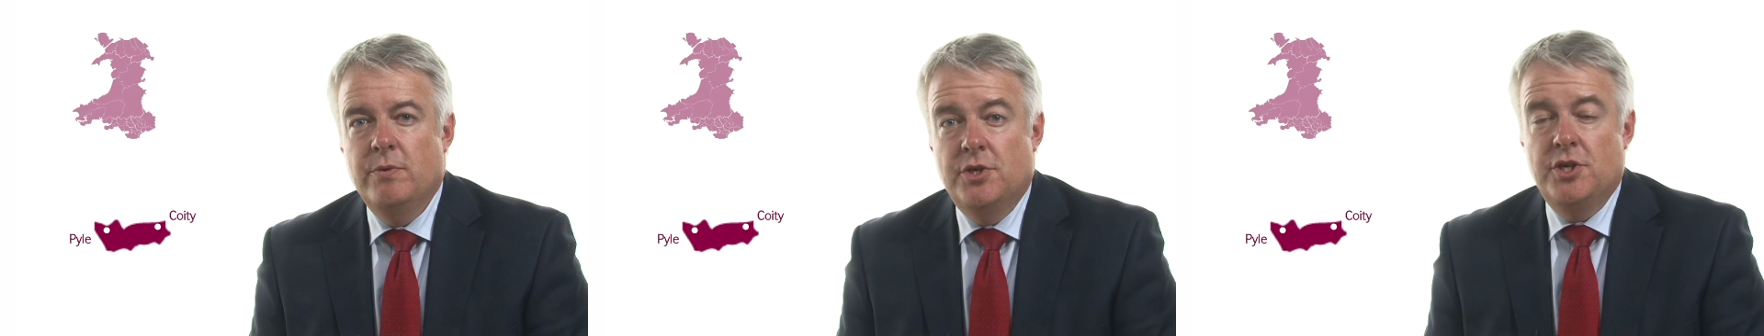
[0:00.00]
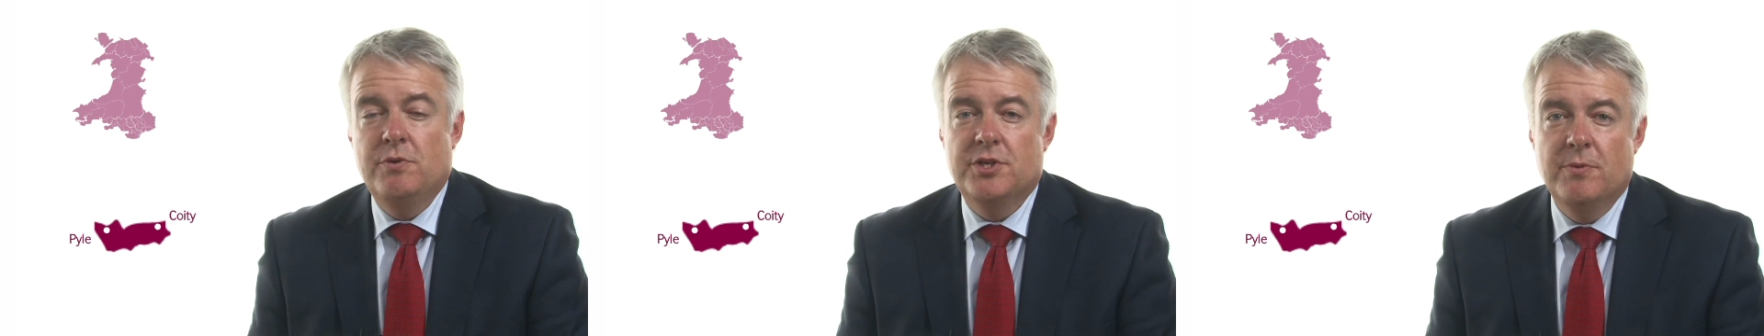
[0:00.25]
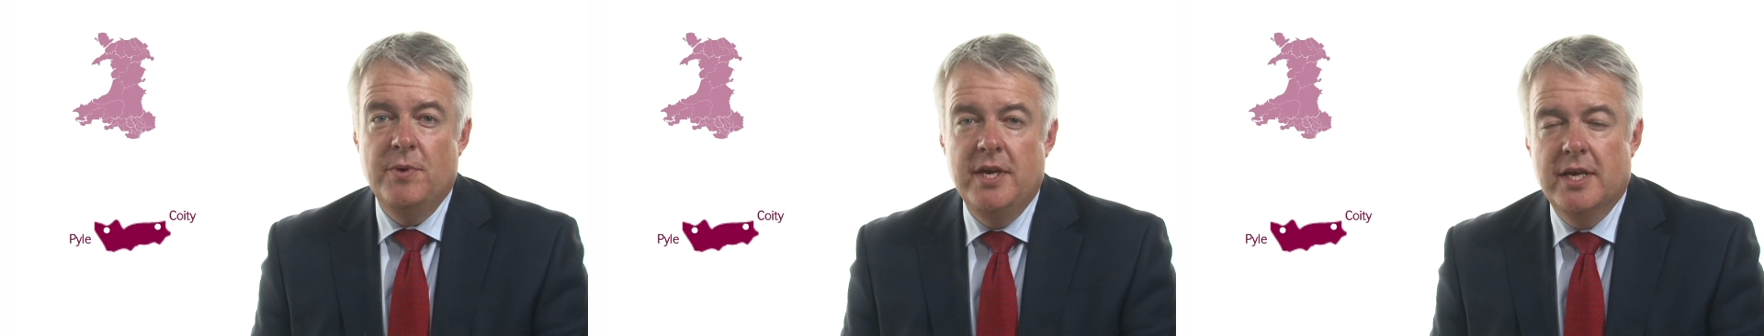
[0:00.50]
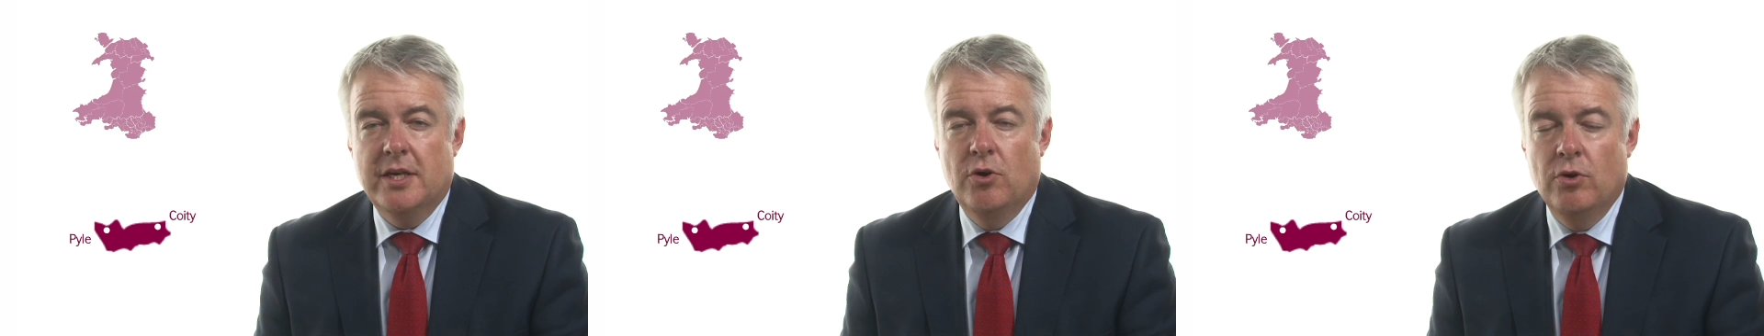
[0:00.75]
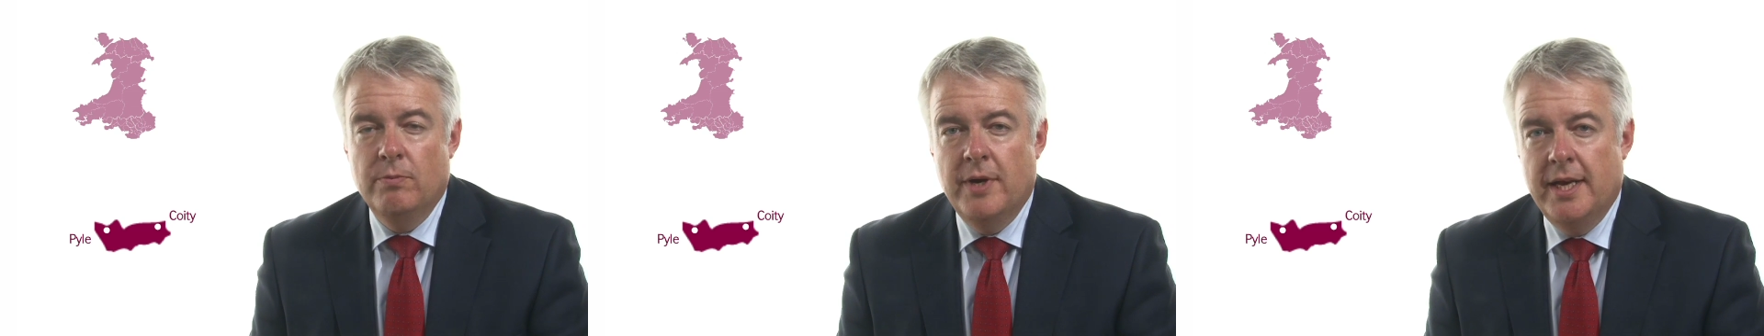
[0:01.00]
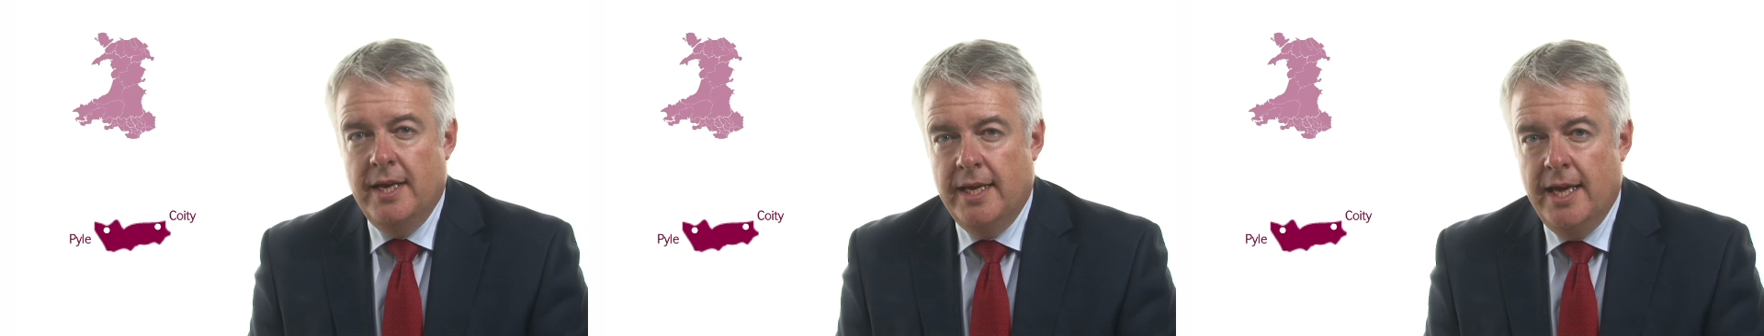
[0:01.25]
which used to be a coal
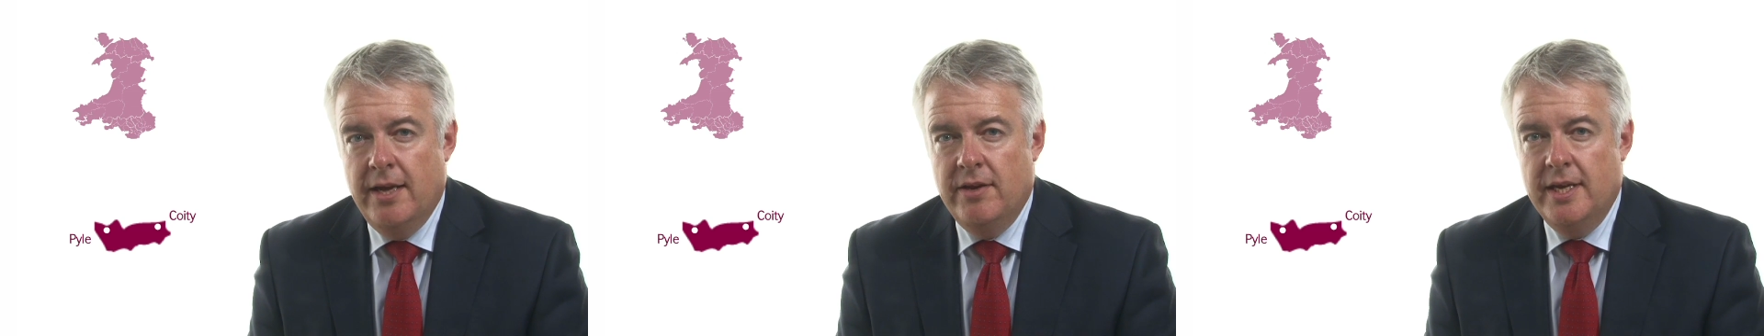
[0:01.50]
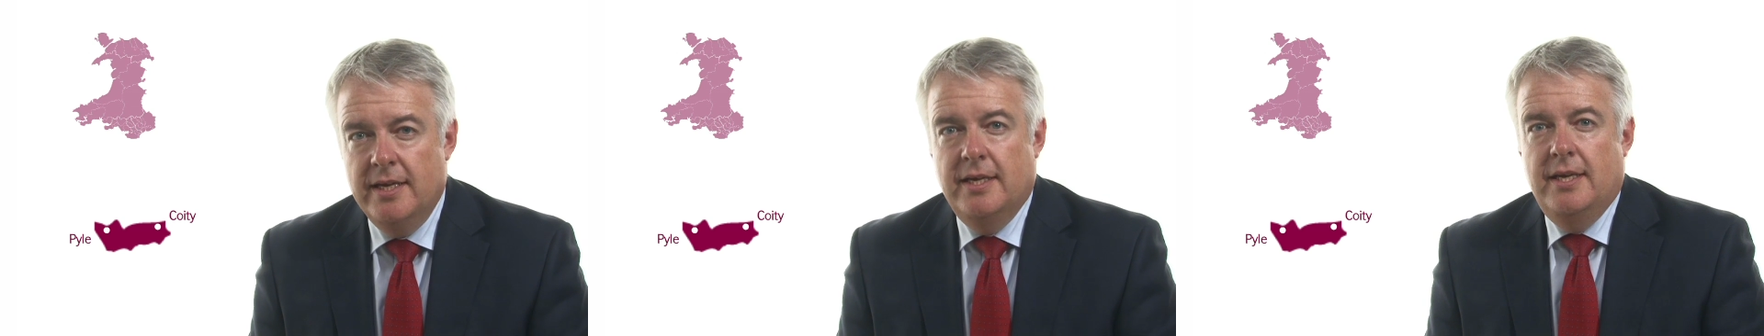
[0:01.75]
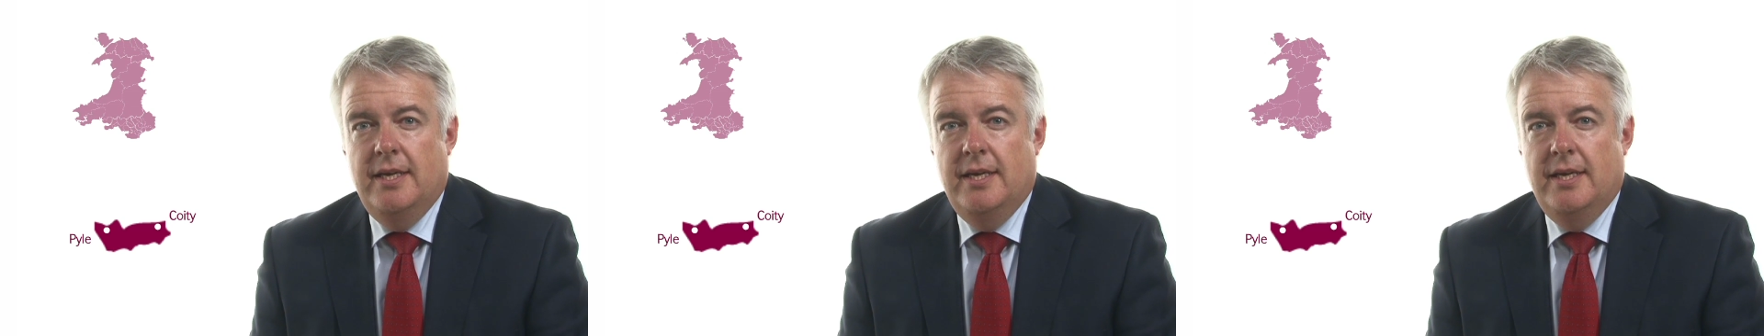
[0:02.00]
mining area,